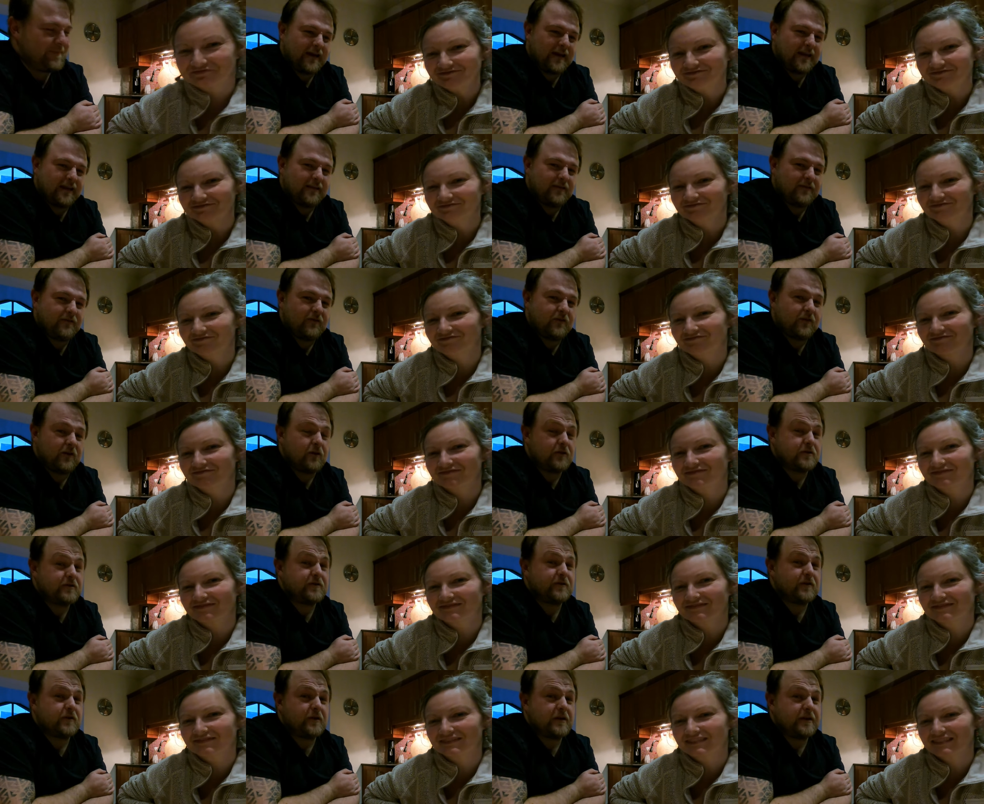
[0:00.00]
Speaker 1: And for
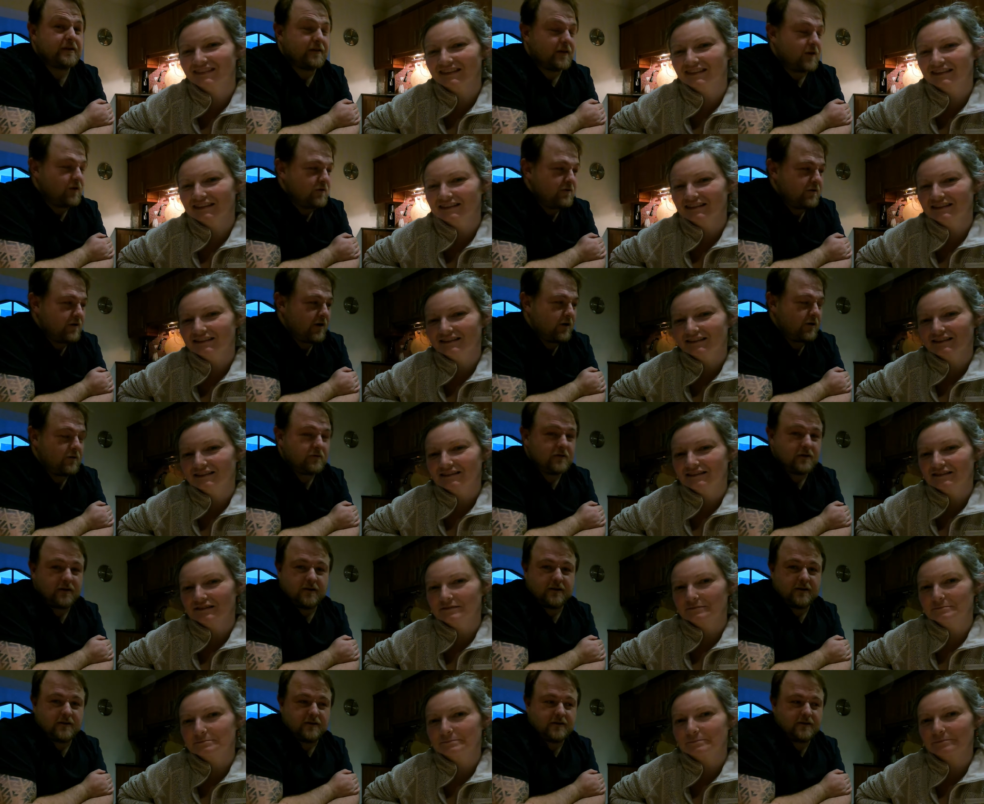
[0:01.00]
those of you that don't know,
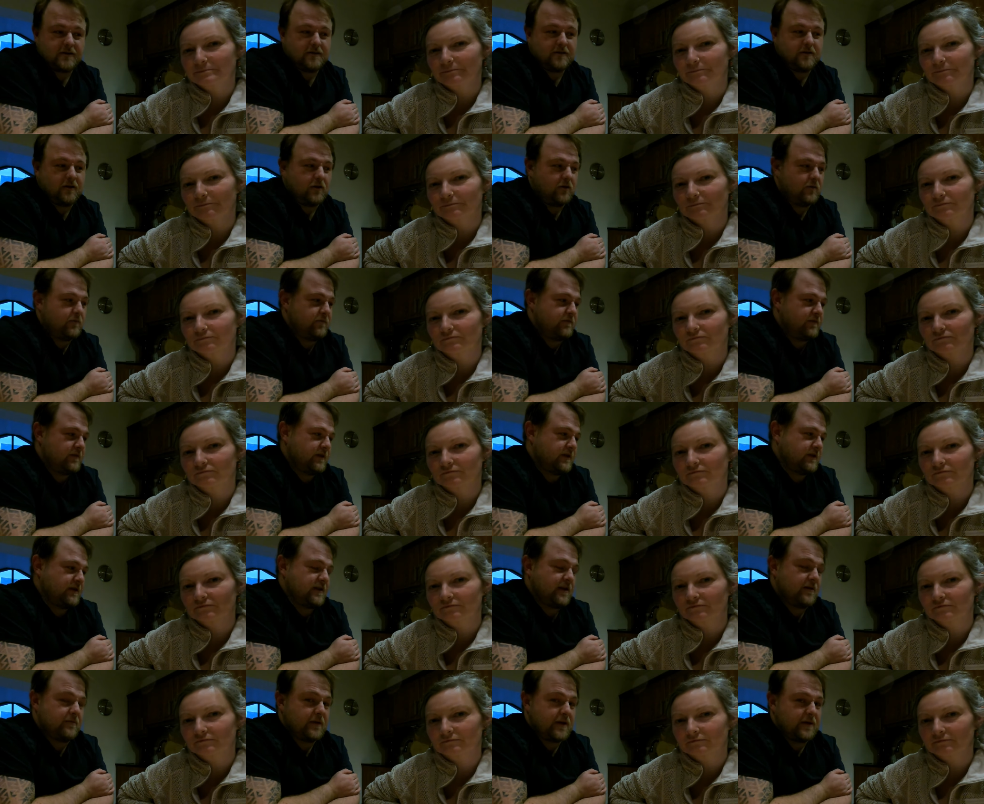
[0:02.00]
because
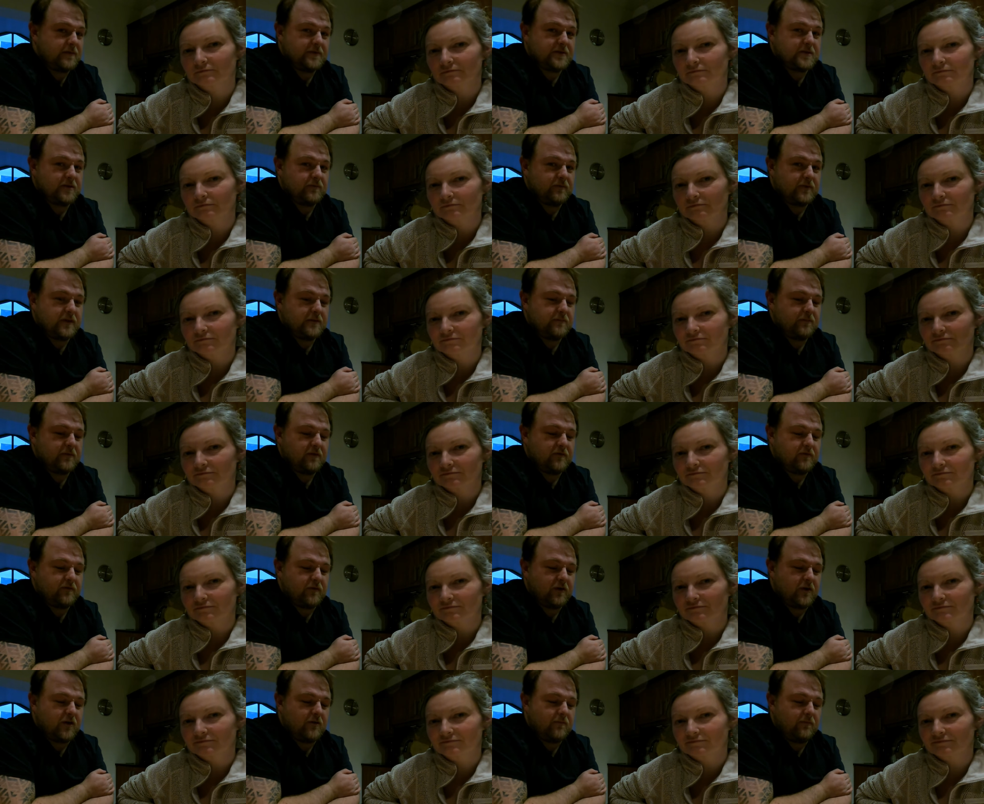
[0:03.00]
hopefully there may be some people
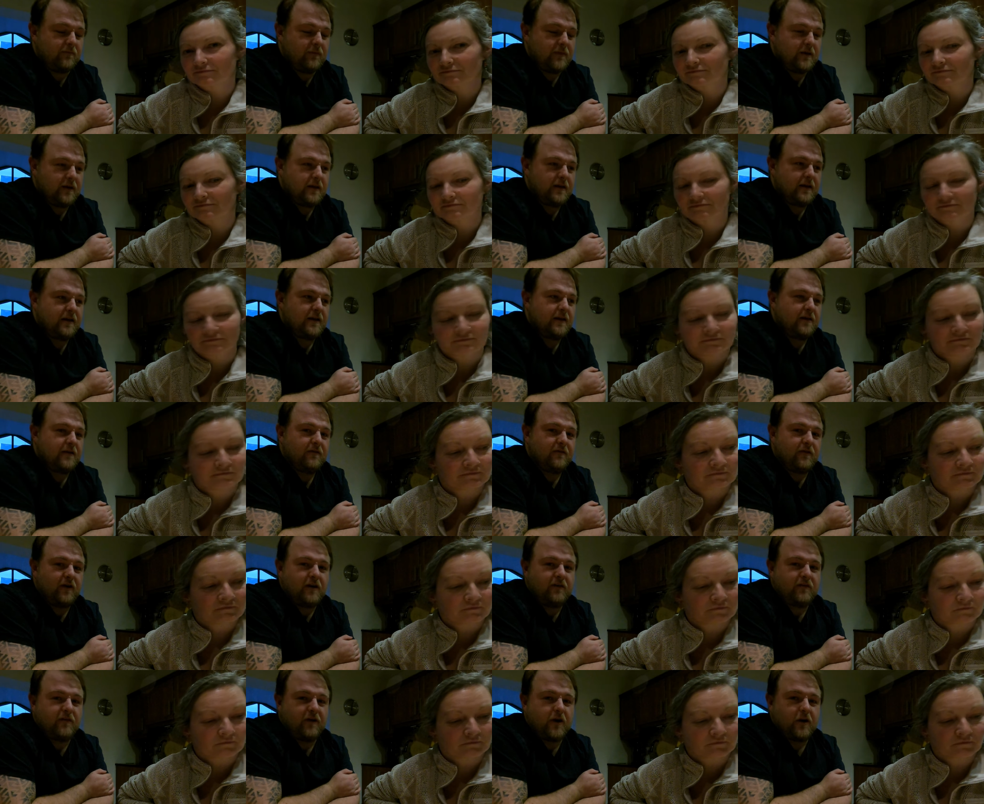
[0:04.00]
from
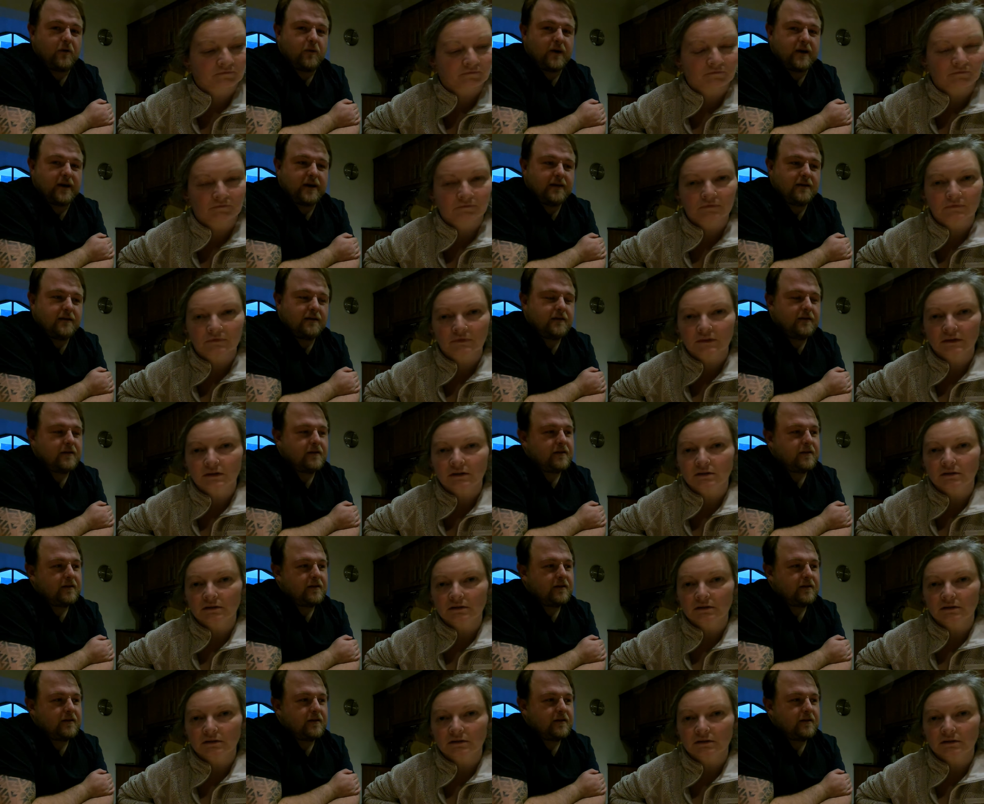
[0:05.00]
far, far away,